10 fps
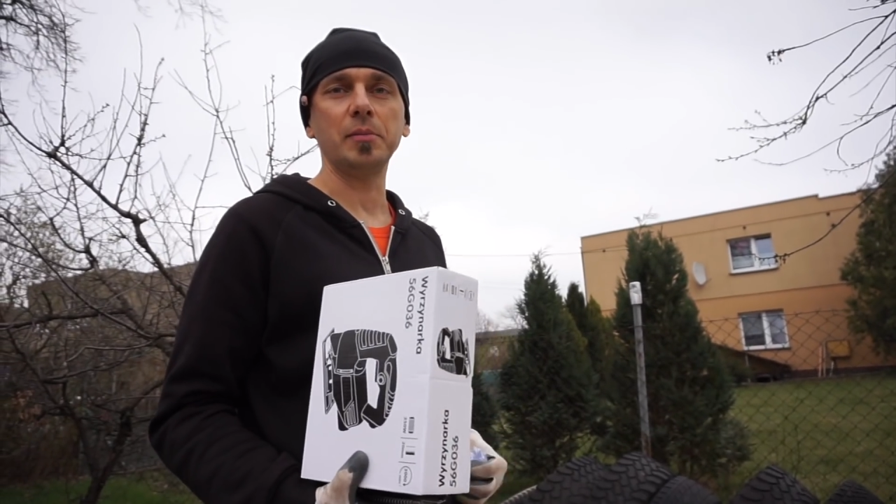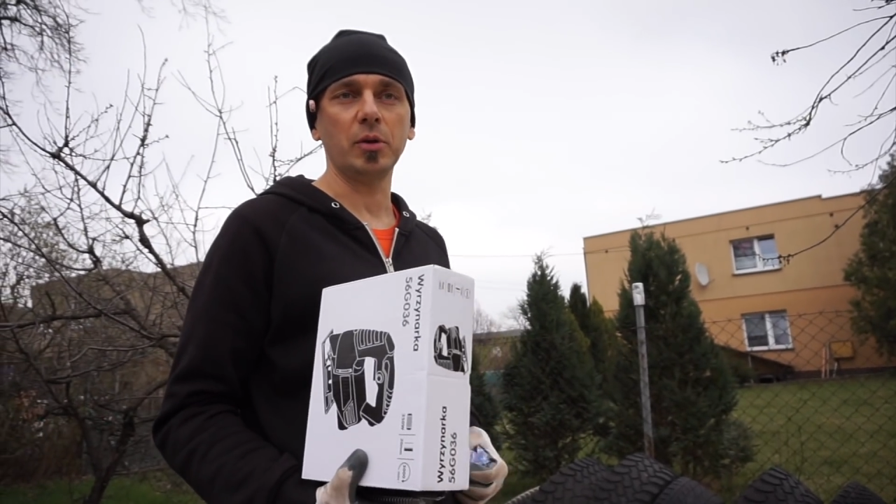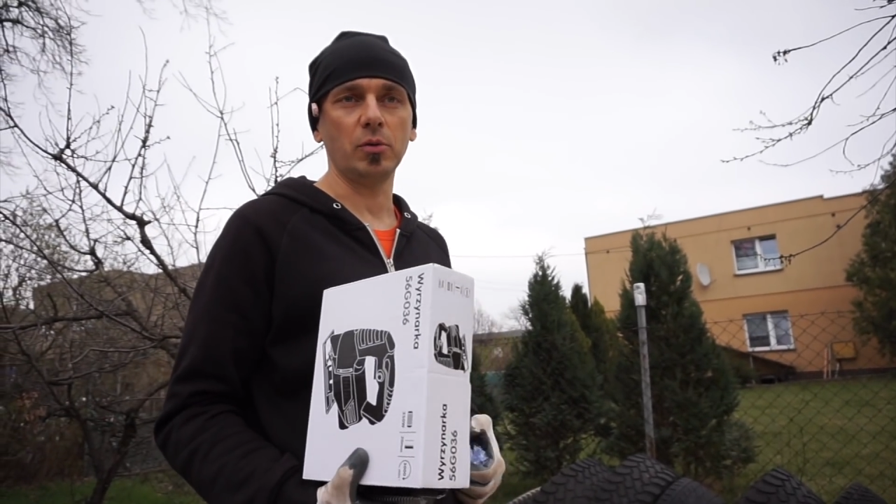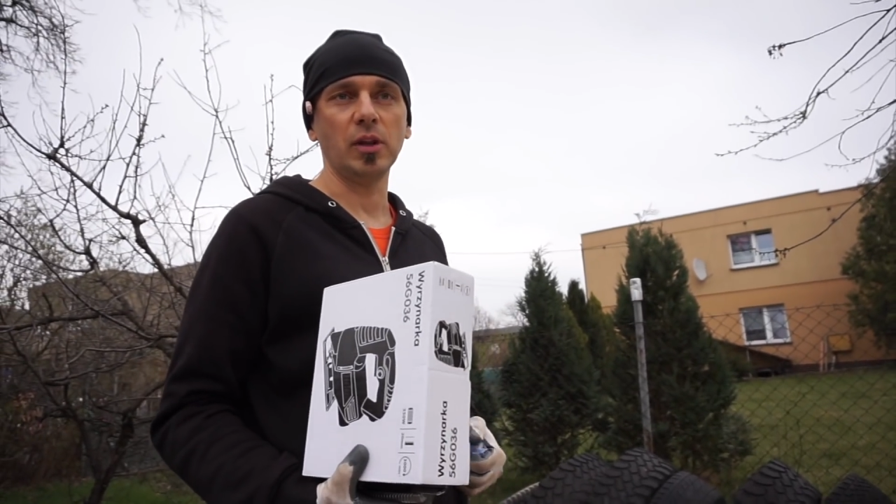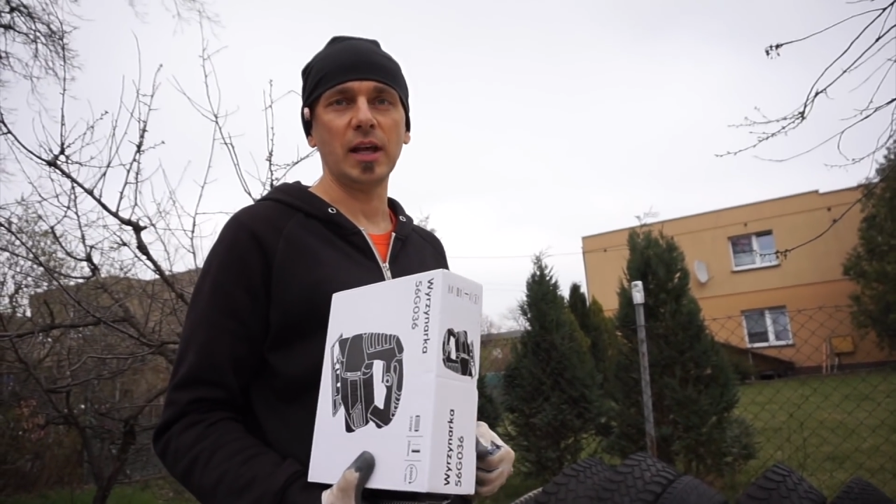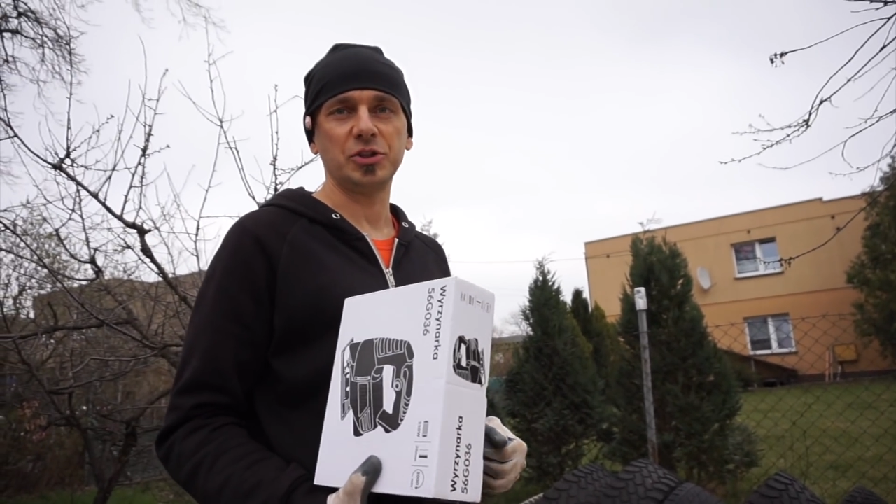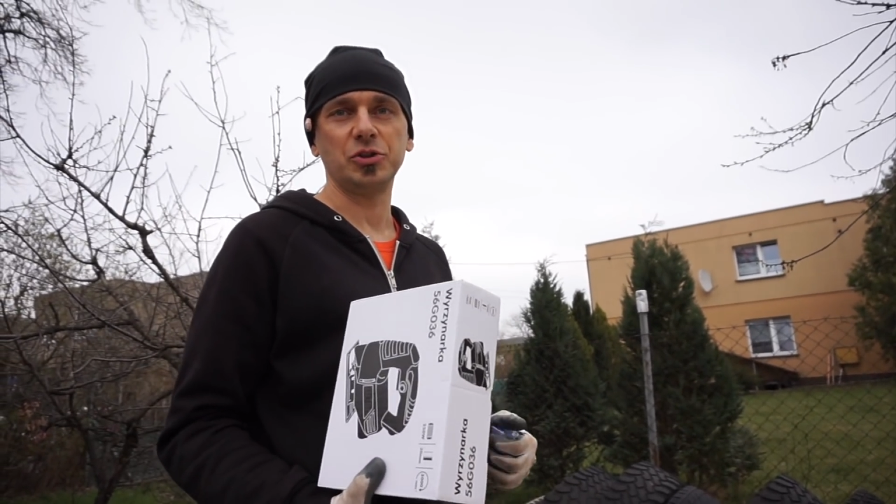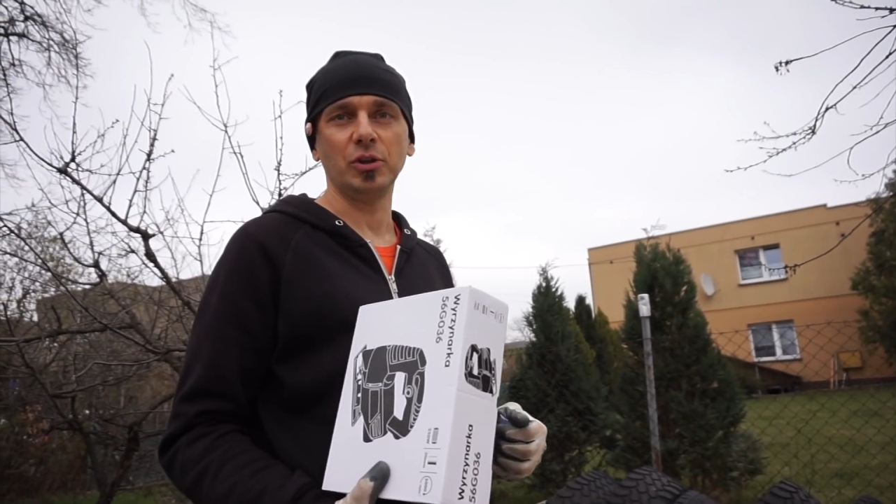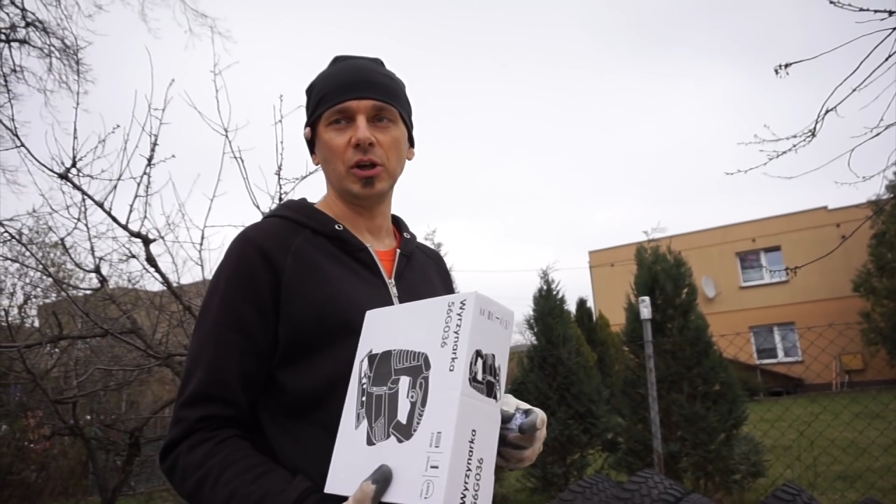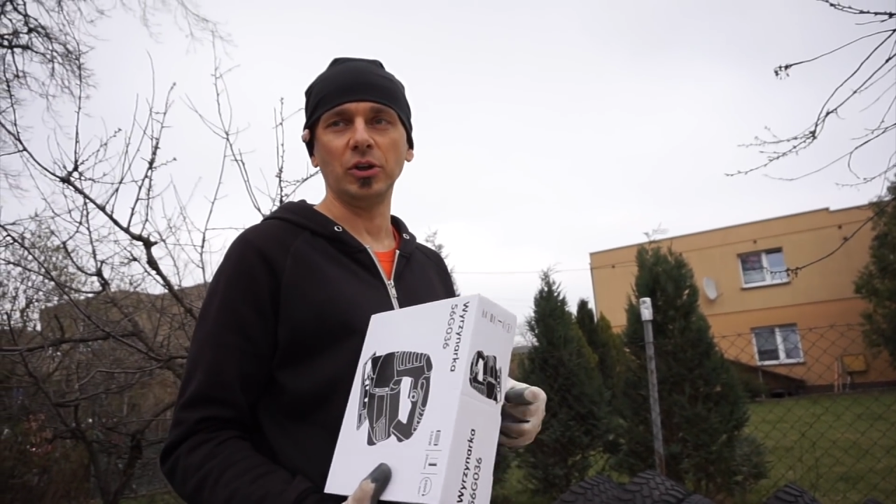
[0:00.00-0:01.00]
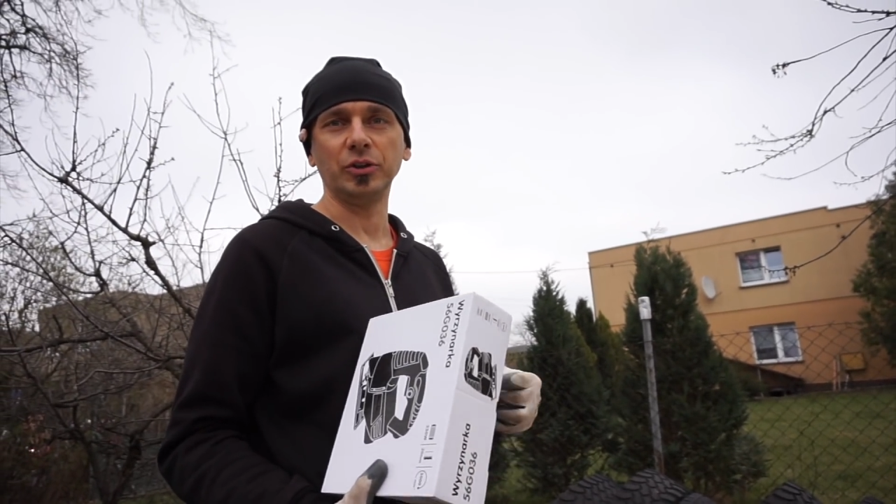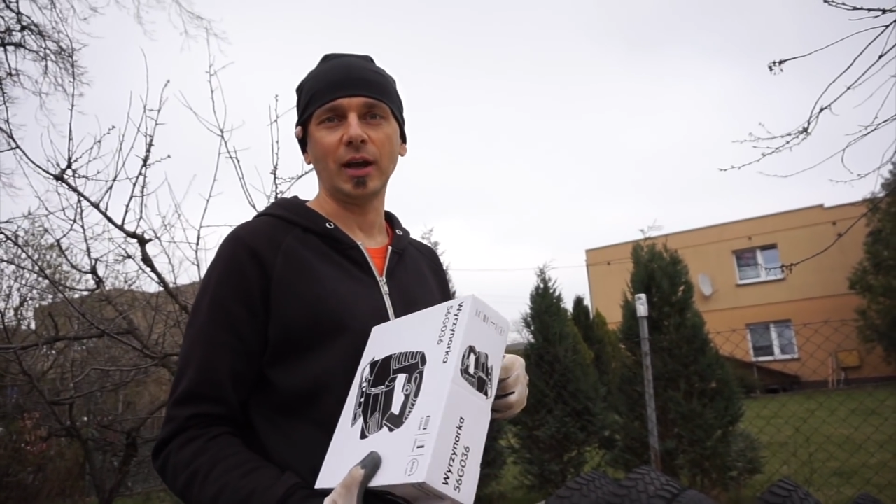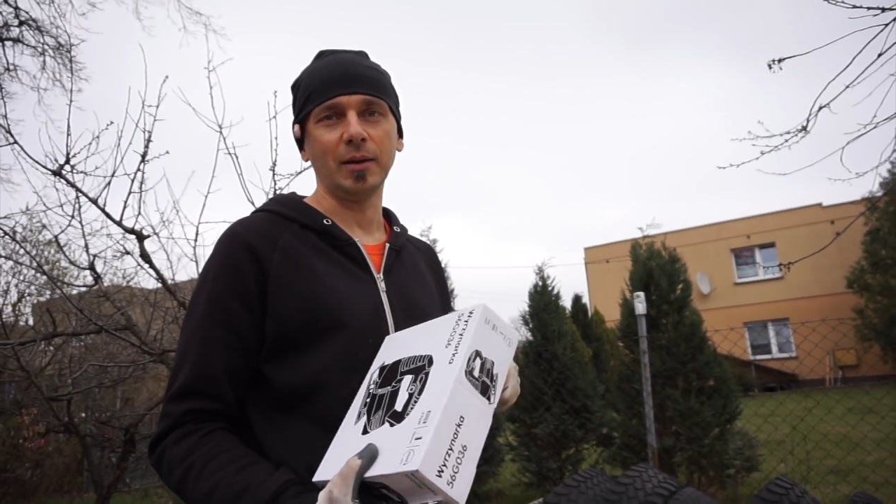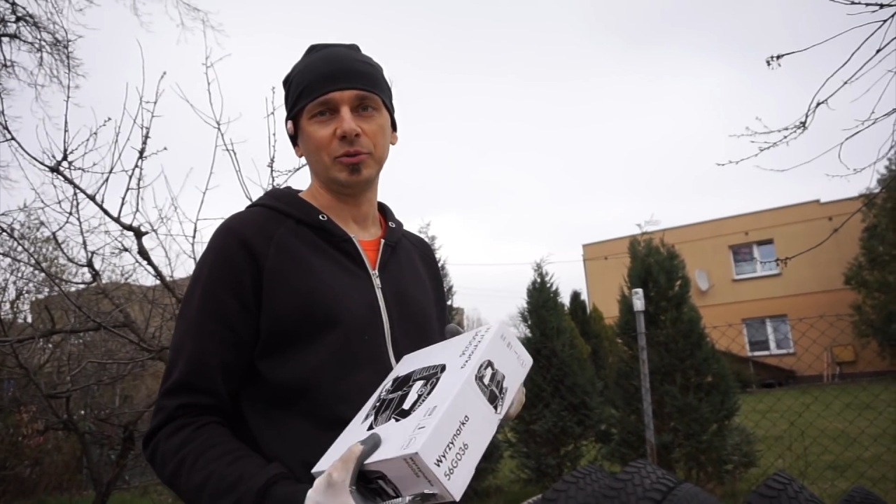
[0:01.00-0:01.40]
they will last you a long time.